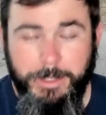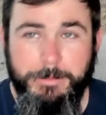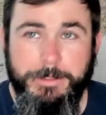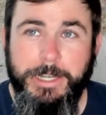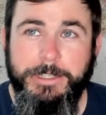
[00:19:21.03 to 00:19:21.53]

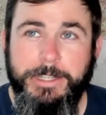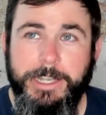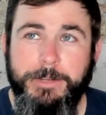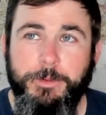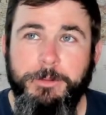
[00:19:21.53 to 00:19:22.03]
Just gotta
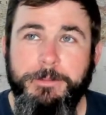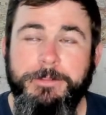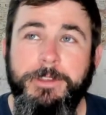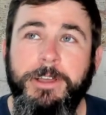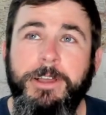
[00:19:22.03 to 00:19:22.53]
take a moment.
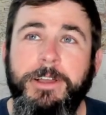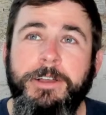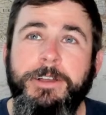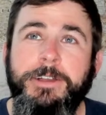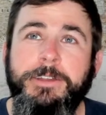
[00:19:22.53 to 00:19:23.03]

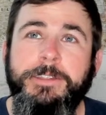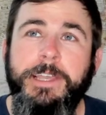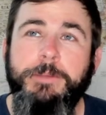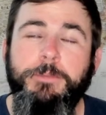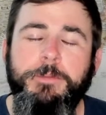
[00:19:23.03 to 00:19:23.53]

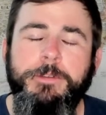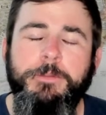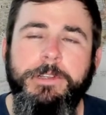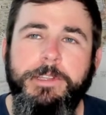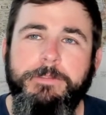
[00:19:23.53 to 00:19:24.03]
Take a moment to
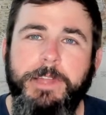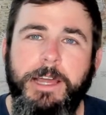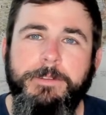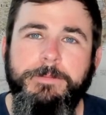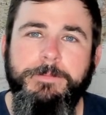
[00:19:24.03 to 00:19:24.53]
relive
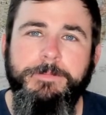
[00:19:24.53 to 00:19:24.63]
that.